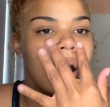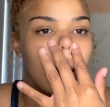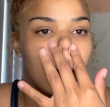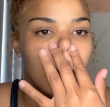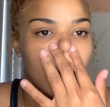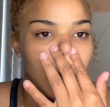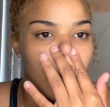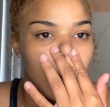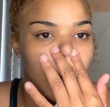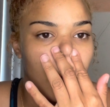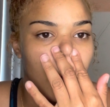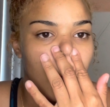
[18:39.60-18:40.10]

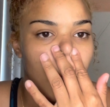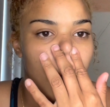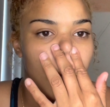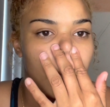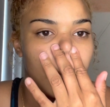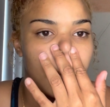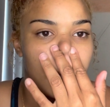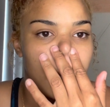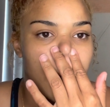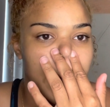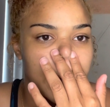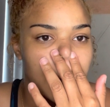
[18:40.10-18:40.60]

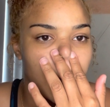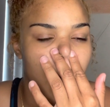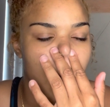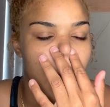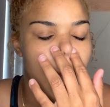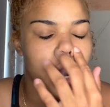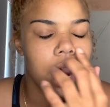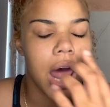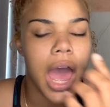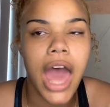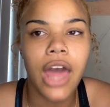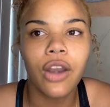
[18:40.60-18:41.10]
oh my
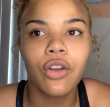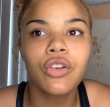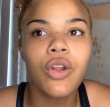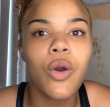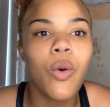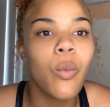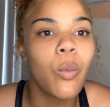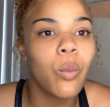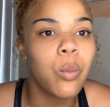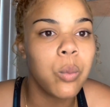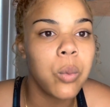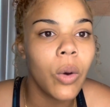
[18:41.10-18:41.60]
god, I don't
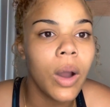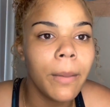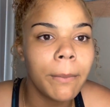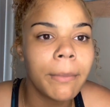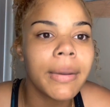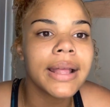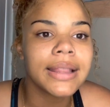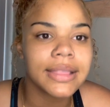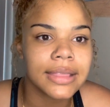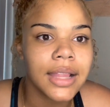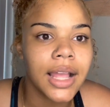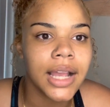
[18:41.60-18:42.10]
know what
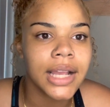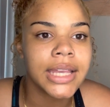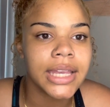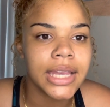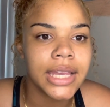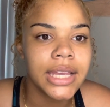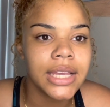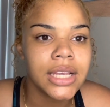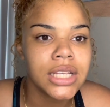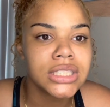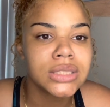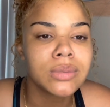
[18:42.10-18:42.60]
my luck
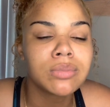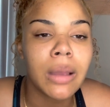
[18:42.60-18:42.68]
is,